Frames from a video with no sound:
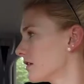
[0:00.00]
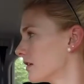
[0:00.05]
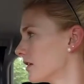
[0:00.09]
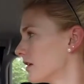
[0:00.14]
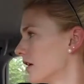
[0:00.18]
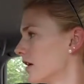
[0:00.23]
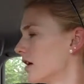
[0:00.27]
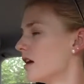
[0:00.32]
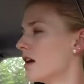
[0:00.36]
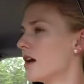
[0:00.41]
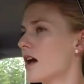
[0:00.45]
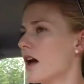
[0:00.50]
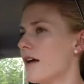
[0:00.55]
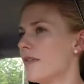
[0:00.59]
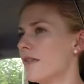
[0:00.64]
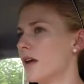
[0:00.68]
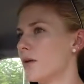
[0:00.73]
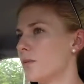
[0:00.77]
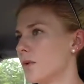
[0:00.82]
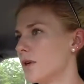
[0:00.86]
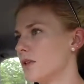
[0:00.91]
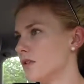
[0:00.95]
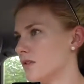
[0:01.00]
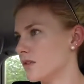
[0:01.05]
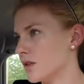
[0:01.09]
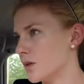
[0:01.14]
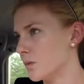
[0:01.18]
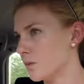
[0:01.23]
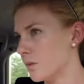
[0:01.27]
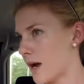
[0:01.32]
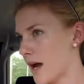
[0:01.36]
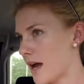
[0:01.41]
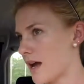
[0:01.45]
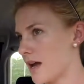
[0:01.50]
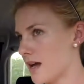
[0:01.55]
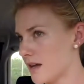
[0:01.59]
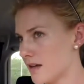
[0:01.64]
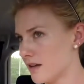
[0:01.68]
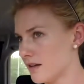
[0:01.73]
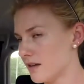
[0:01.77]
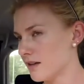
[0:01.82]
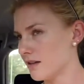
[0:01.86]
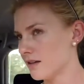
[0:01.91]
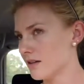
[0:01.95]
Yes. And then when you're
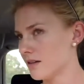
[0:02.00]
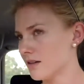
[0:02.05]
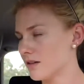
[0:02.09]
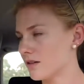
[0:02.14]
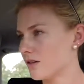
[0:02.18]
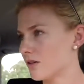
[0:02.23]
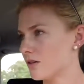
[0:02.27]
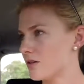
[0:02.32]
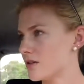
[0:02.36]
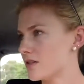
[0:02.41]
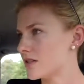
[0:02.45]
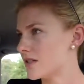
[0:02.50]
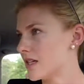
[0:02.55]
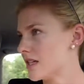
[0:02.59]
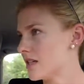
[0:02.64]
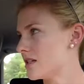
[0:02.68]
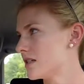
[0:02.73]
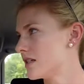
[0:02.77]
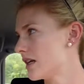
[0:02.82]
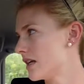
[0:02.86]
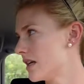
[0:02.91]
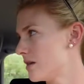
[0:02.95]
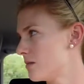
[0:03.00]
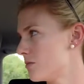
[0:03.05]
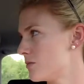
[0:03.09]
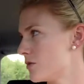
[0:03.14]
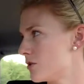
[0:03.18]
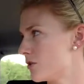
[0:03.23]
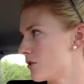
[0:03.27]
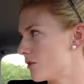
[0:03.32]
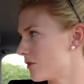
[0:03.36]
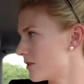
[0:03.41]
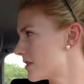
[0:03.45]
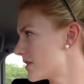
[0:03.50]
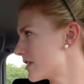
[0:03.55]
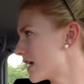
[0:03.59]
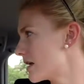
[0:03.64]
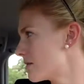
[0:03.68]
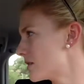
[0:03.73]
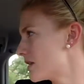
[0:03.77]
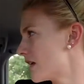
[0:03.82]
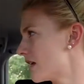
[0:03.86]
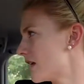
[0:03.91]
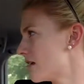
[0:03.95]
away on a senior team, you're on the
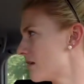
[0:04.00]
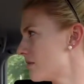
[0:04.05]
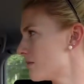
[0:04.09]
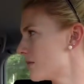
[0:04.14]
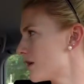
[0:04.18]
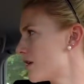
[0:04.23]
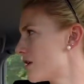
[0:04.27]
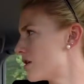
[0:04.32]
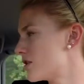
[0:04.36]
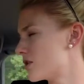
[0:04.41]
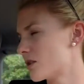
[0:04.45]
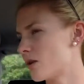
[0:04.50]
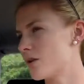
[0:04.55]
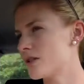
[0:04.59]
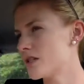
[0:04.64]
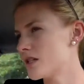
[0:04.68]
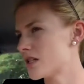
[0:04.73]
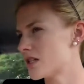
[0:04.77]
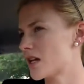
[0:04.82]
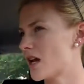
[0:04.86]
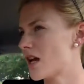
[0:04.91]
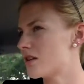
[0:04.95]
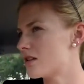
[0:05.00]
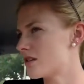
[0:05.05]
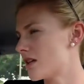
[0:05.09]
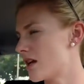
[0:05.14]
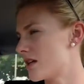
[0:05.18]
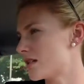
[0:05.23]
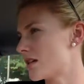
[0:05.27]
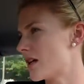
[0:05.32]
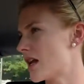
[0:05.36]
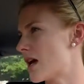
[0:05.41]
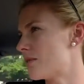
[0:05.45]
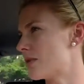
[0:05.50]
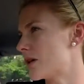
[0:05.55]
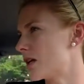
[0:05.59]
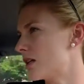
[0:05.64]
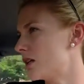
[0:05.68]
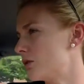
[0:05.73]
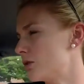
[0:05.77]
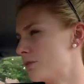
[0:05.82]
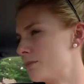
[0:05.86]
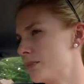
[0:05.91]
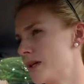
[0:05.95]
same team. So it just changes that dynamic a
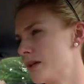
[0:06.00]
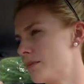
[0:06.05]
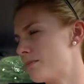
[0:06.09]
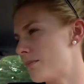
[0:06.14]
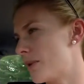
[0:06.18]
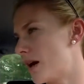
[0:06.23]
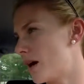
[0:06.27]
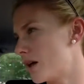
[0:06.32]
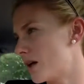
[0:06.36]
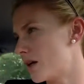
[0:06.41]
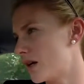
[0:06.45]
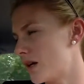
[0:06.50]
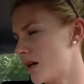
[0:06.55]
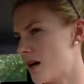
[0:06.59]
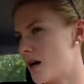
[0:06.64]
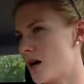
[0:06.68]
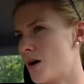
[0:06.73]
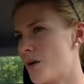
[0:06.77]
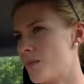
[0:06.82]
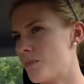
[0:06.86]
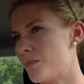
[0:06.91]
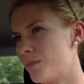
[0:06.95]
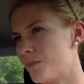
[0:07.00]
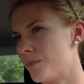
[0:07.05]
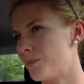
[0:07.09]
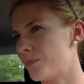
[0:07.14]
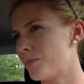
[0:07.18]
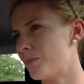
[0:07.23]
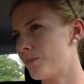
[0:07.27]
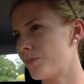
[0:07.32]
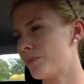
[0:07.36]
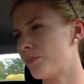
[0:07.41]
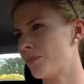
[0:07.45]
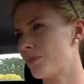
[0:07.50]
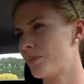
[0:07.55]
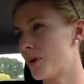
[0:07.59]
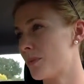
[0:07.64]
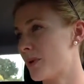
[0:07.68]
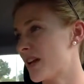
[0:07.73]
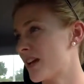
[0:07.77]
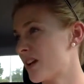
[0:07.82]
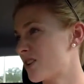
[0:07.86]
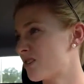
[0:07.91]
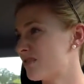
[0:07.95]
little bit, but. Um, but
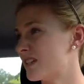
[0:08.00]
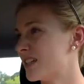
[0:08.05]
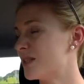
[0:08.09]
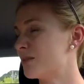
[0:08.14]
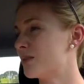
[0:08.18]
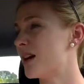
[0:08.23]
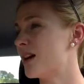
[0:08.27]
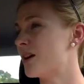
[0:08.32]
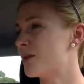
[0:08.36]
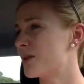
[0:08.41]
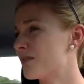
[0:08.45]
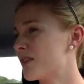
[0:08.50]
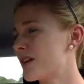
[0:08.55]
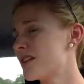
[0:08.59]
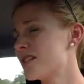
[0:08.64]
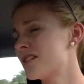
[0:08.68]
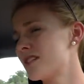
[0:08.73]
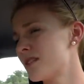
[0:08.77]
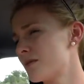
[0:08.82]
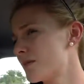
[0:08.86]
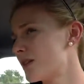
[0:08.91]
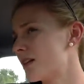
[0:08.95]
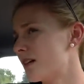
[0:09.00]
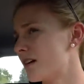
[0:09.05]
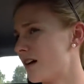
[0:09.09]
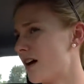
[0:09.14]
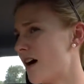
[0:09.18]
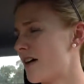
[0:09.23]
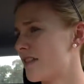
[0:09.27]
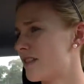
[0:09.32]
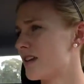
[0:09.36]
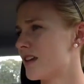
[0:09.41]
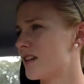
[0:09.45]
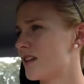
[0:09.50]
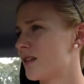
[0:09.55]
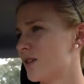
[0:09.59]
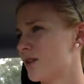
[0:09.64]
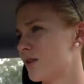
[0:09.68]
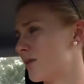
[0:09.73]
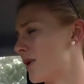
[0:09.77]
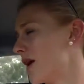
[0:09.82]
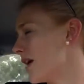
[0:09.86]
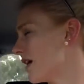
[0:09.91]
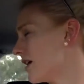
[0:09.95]
we get on really well. We're very similar, I think, in a
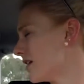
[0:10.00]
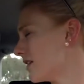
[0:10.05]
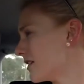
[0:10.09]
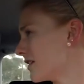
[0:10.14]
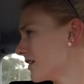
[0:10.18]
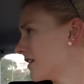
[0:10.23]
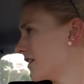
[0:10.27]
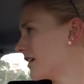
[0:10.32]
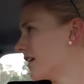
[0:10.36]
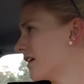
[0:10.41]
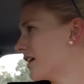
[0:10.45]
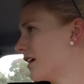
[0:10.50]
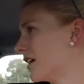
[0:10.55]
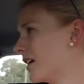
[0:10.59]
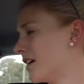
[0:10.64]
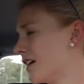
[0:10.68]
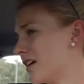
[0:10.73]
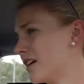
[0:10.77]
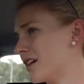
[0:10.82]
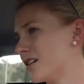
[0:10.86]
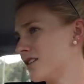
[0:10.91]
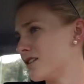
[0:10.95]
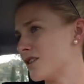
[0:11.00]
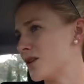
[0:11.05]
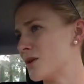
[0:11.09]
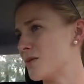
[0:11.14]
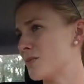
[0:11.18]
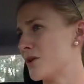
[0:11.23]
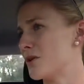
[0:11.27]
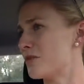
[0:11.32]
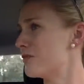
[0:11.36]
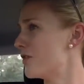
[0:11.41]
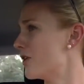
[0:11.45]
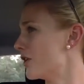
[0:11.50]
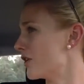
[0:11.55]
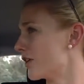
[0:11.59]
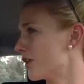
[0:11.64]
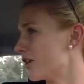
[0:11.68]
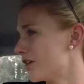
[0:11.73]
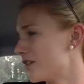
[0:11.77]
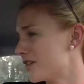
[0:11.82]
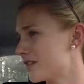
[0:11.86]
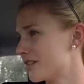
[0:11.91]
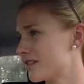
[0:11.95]
lot of ways. Okay. So we're both
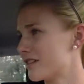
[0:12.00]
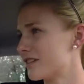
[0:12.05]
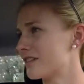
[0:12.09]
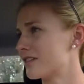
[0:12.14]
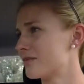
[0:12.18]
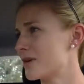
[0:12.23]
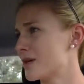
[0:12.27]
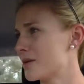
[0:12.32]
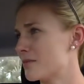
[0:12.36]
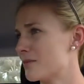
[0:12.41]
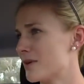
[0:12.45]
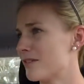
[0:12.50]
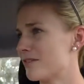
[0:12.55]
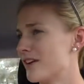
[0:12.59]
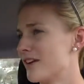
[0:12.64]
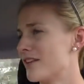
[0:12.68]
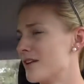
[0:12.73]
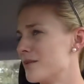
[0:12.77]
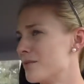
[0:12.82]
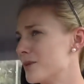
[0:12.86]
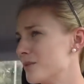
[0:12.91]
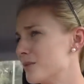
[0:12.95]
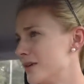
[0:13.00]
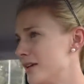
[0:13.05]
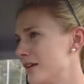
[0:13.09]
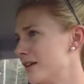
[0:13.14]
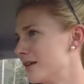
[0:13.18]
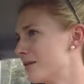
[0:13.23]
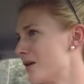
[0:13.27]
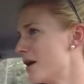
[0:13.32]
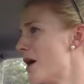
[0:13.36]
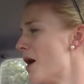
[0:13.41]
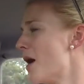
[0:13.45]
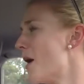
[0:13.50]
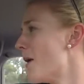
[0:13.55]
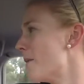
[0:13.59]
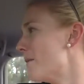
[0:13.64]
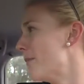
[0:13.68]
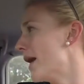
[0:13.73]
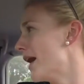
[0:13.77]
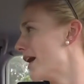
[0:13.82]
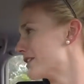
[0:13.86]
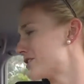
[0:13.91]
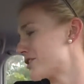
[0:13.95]
Virgos. People might find that a bit weird. I know.
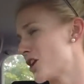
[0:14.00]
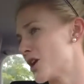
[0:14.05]
But yeah.